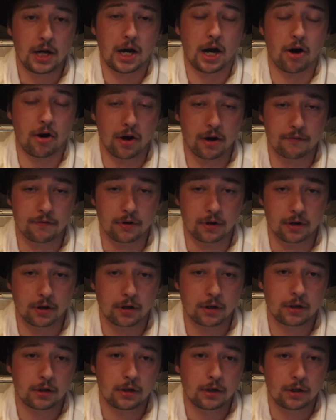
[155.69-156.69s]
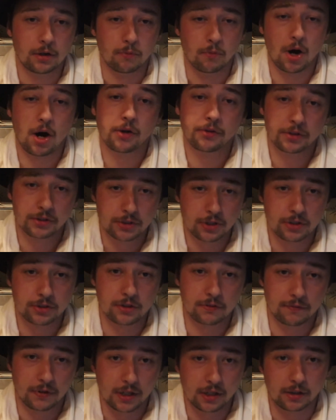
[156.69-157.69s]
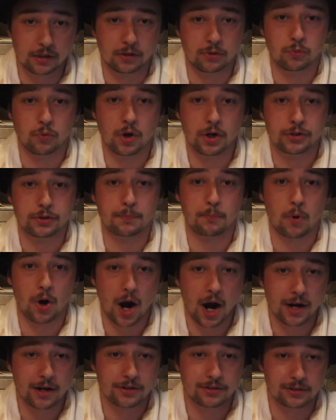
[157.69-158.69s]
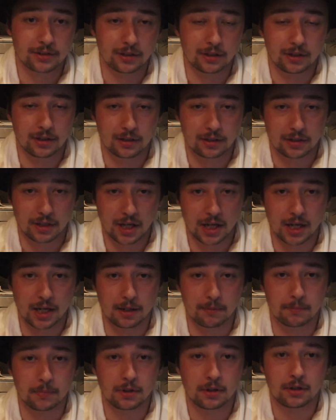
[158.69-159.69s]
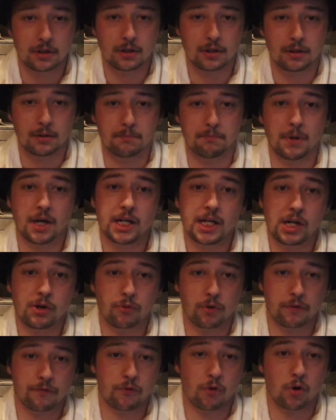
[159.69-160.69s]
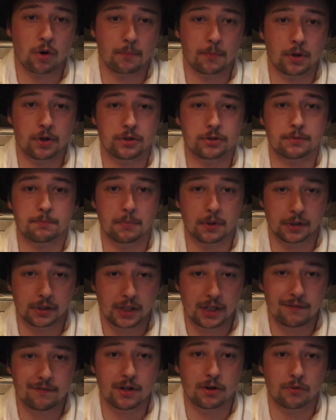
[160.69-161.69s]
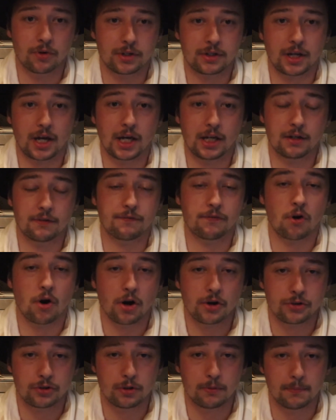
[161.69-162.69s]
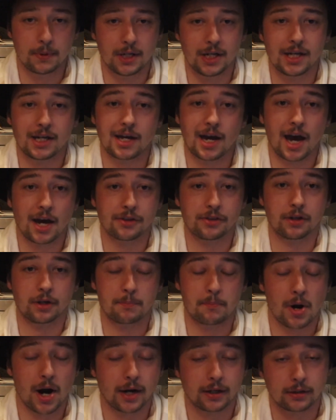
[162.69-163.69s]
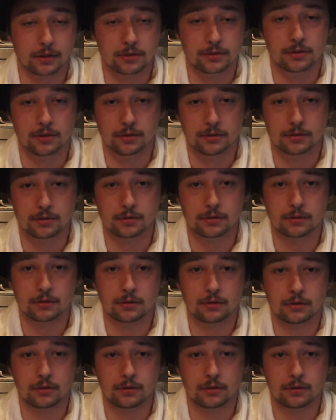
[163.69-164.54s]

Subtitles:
However, while the Church of England was Protestant in name, many reformers believed it retained far too many Catholic practices.